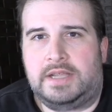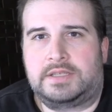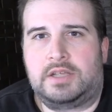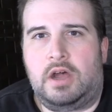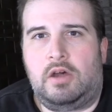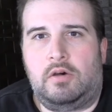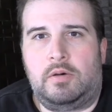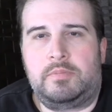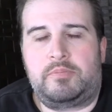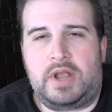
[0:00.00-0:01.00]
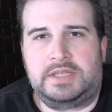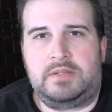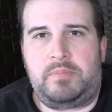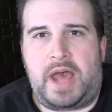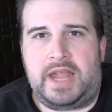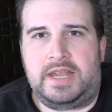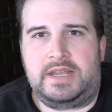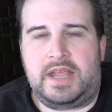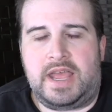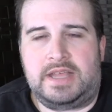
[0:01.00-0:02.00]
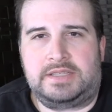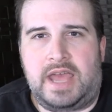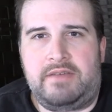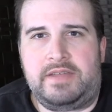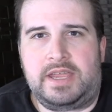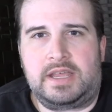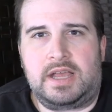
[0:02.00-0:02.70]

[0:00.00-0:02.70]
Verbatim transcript: so President Biden is having